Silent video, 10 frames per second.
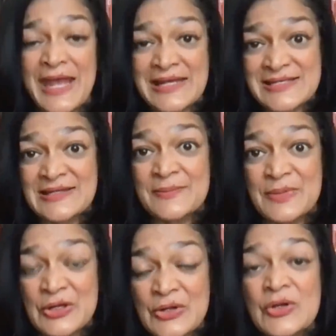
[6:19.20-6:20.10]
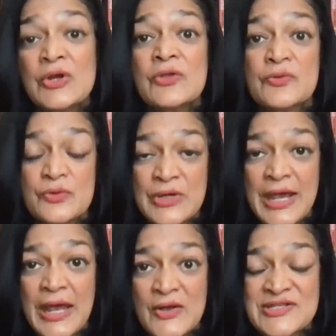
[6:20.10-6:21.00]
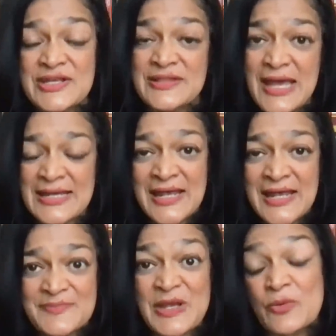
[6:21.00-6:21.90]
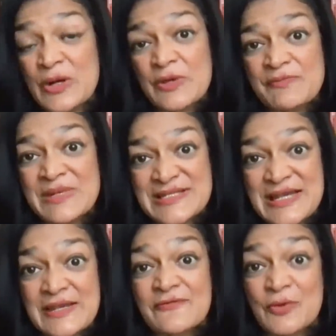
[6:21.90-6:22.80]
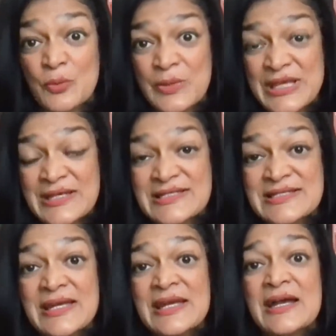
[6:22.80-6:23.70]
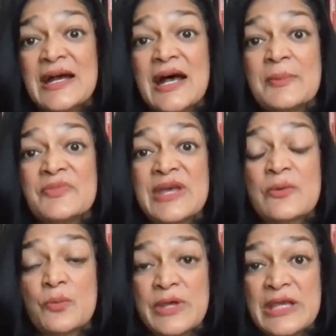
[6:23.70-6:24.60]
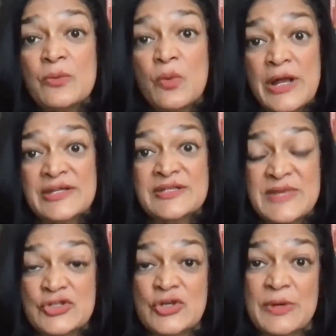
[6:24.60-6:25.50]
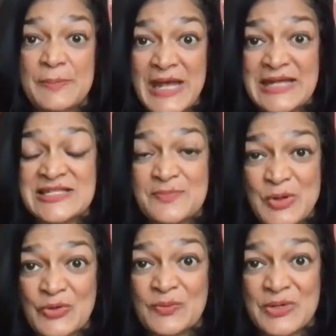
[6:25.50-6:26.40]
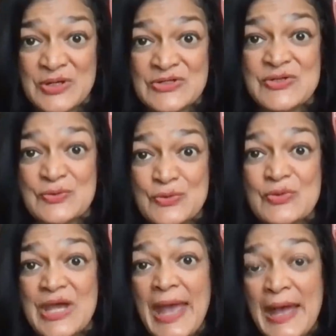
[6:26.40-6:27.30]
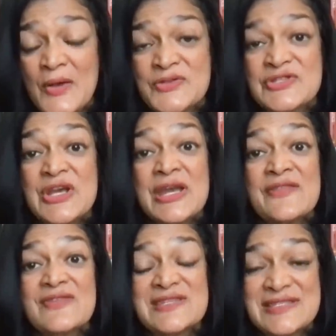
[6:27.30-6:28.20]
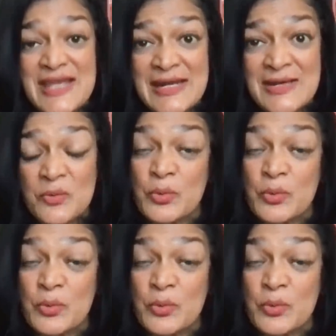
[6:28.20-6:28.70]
passing the bill through the House, and that has been what we've been saying for weeks, that we wanted to make sure we passed both bills through the House. The Senate,